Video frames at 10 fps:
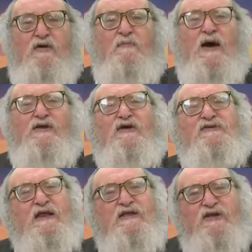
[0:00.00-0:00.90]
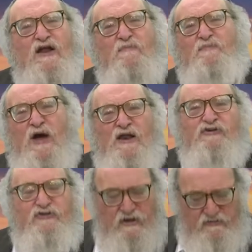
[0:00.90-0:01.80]
care about us, and he's going to
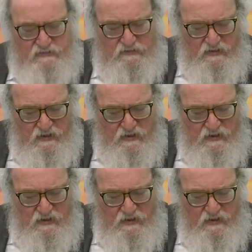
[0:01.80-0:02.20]
punish us.